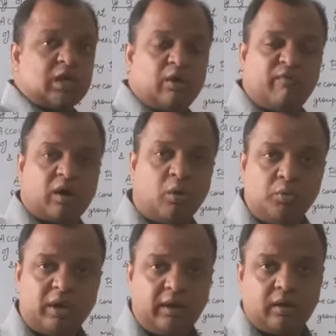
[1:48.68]
of
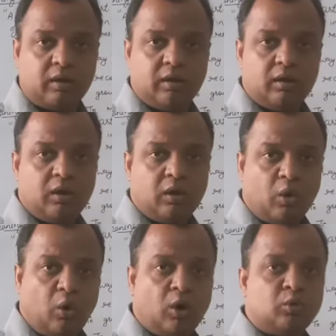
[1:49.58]
accounting
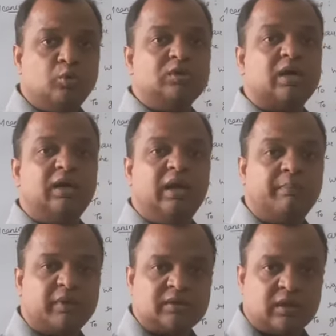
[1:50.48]
or who is a lay
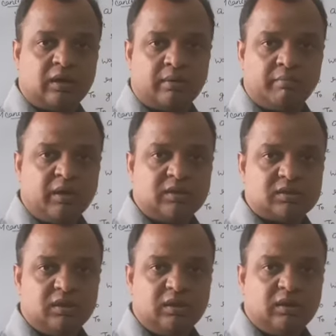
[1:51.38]
person,
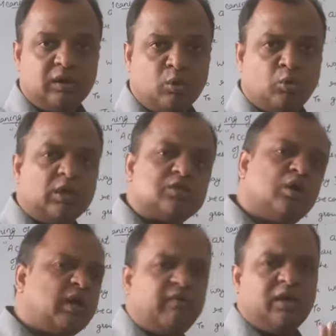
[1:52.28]
means who does not
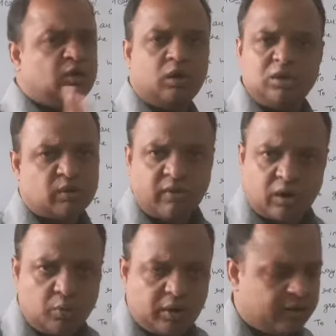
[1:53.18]
have any knowledge of
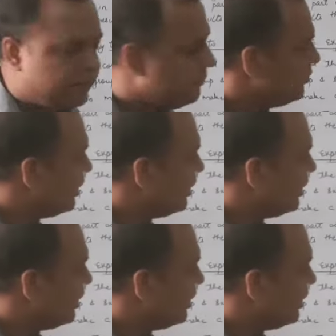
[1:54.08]
accounting,